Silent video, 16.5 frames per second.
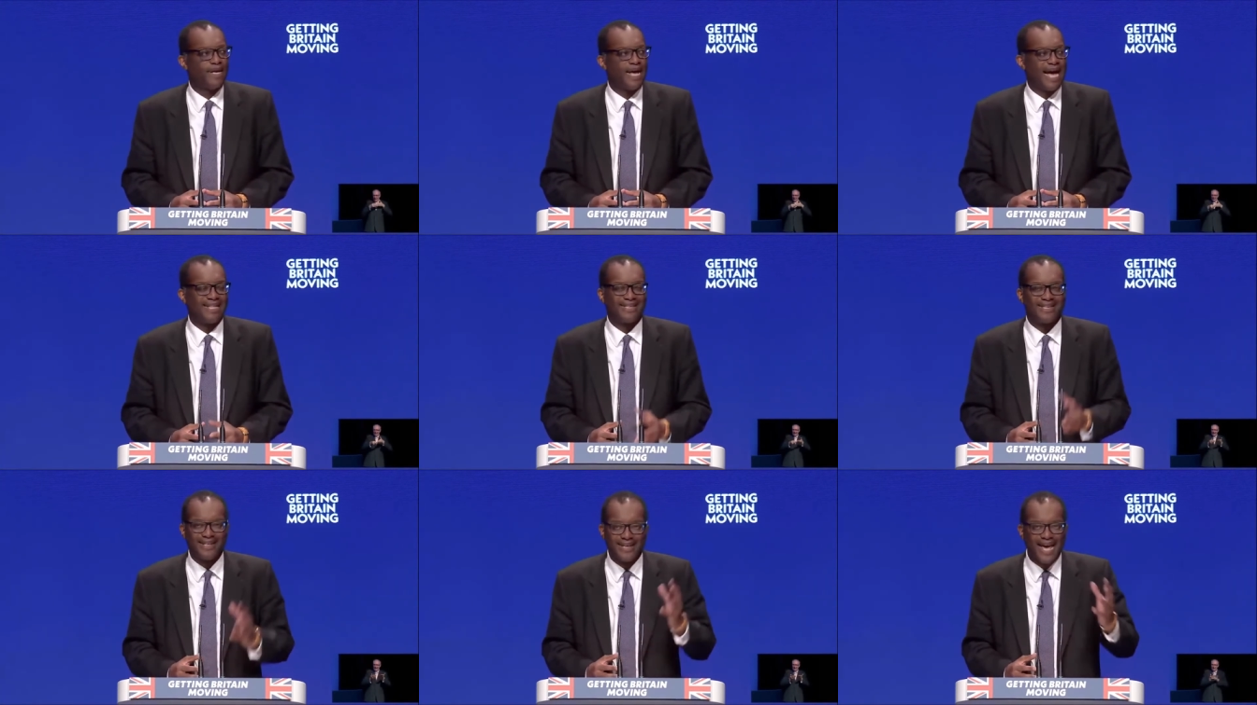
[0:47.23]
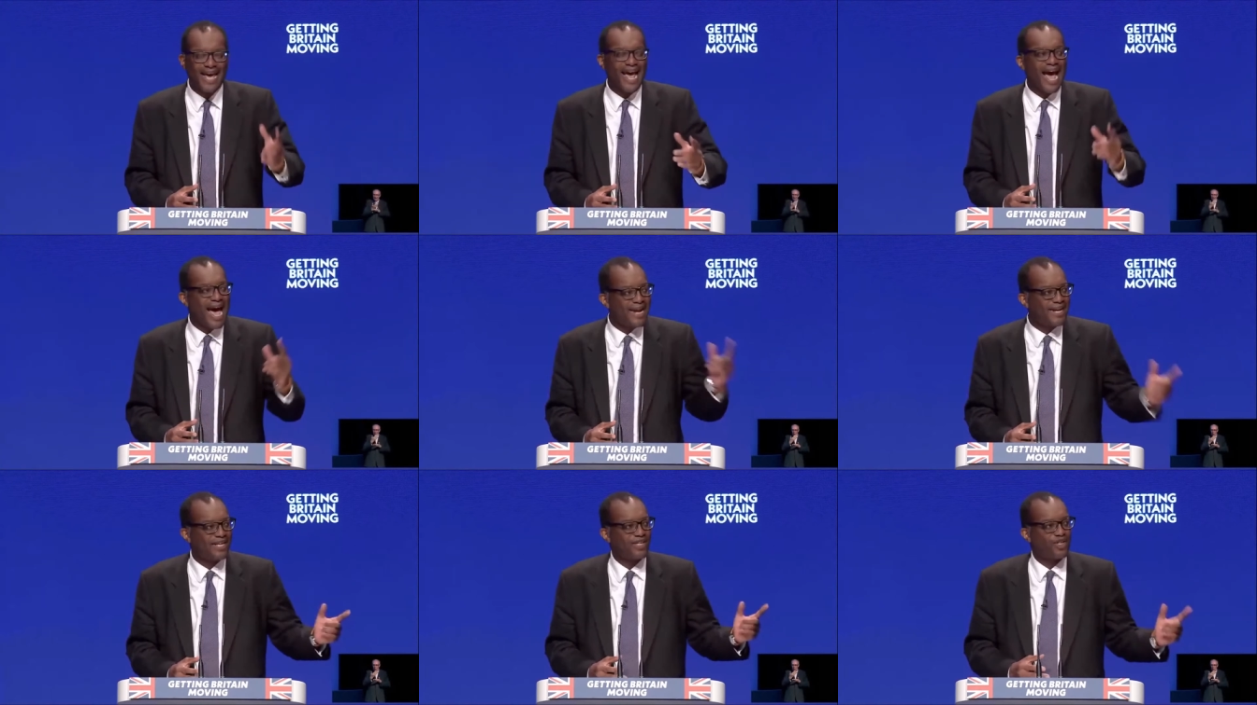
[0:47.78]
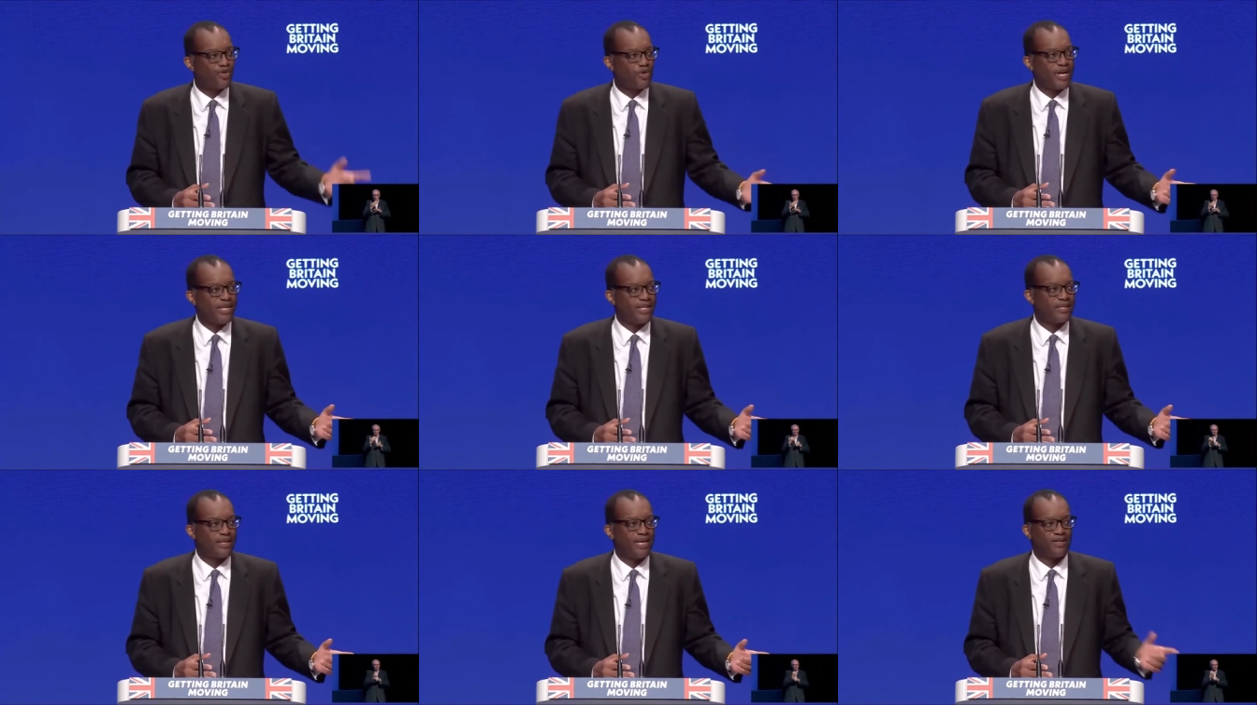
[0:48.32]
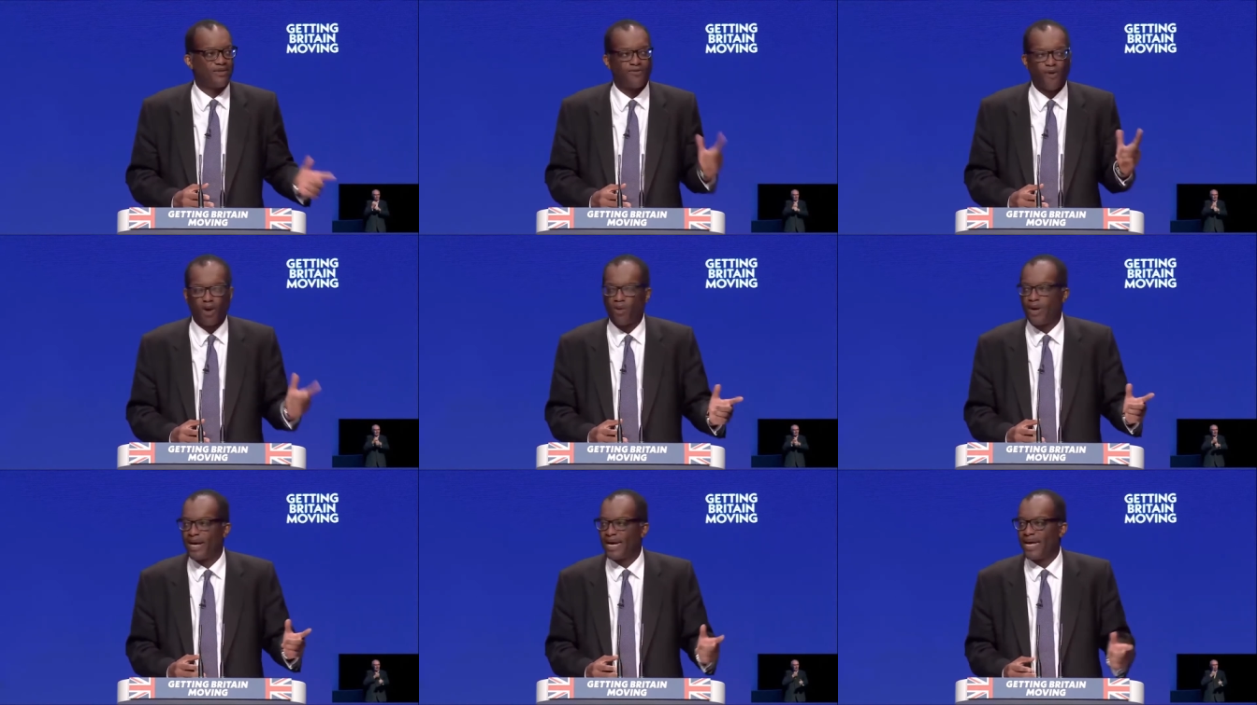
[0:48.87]
And today, Andy Street is
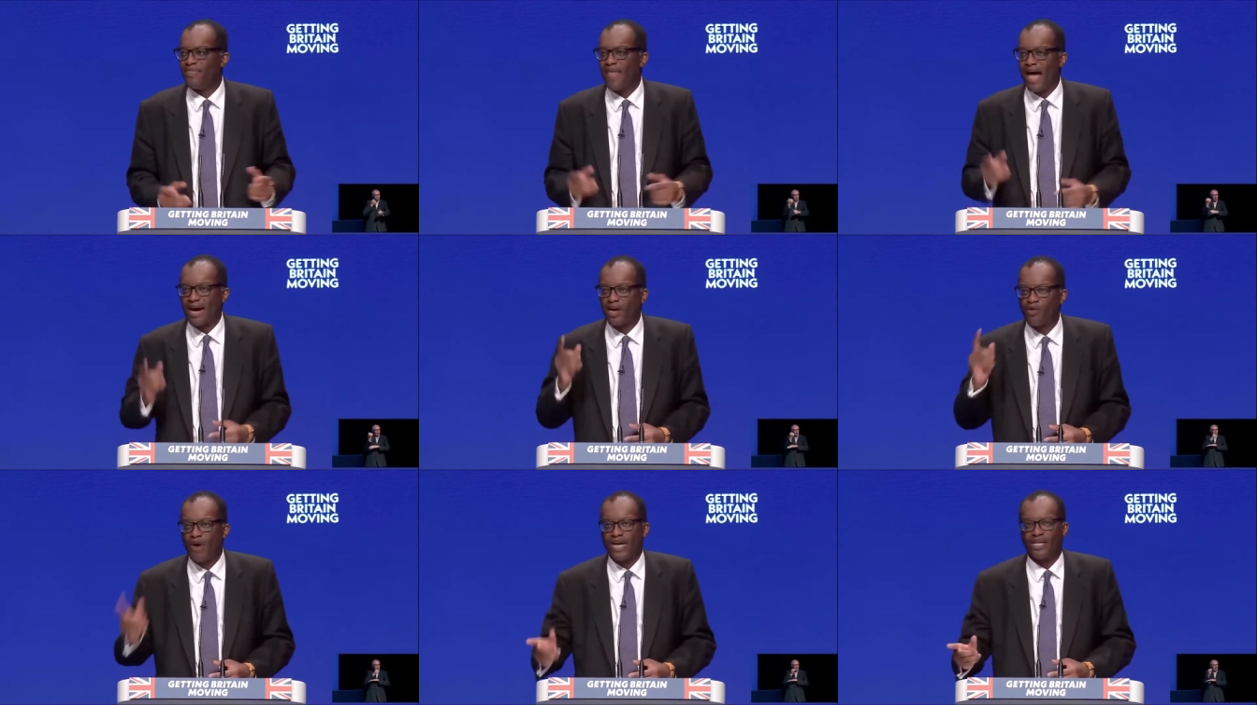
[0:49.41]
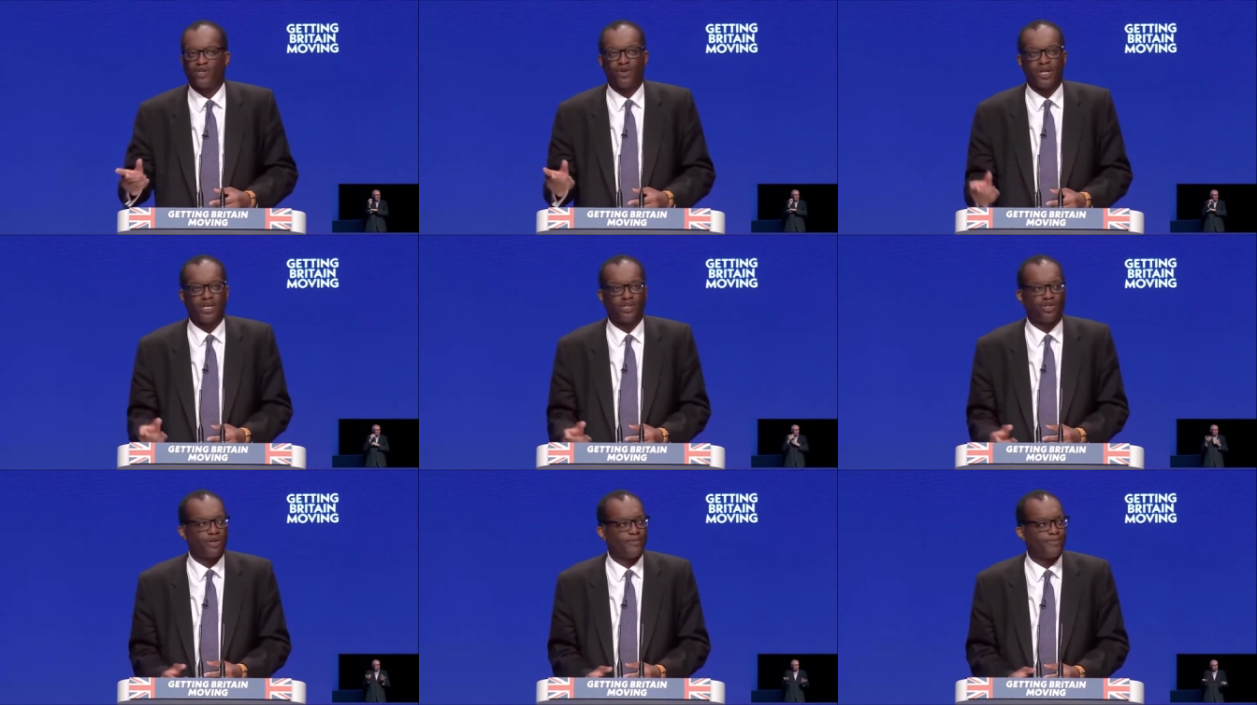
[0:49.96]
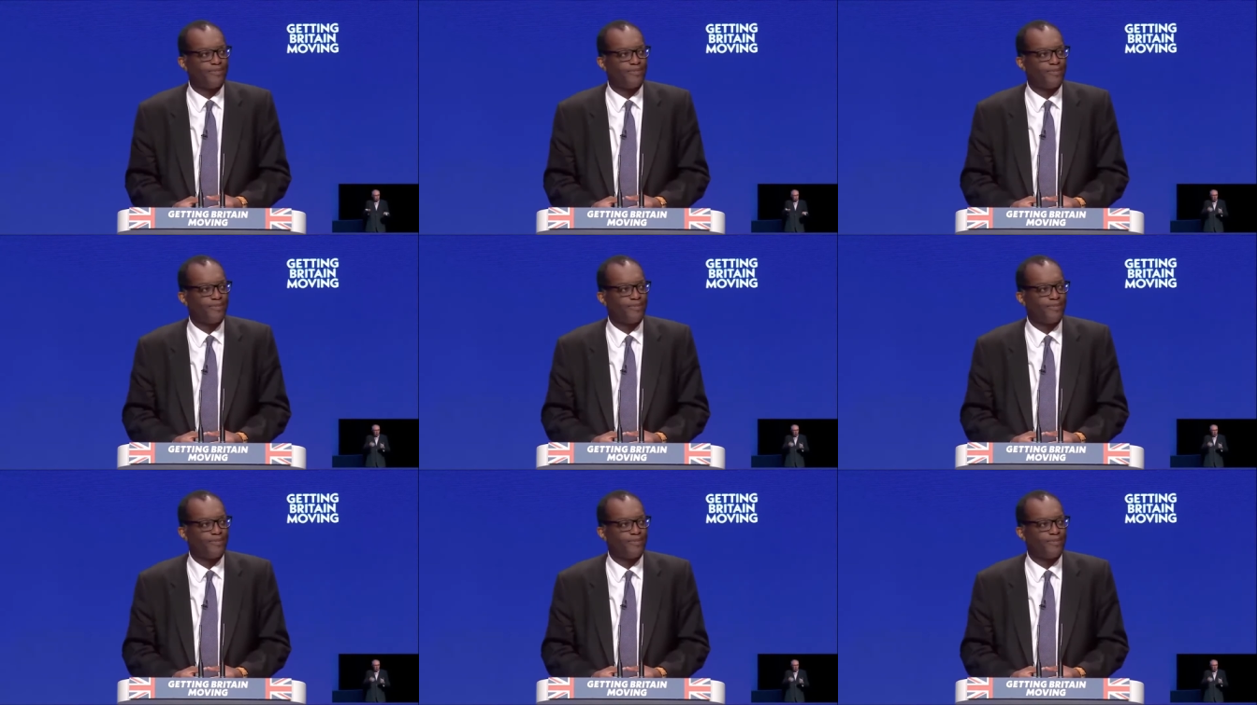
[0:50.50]
following in that great tradition.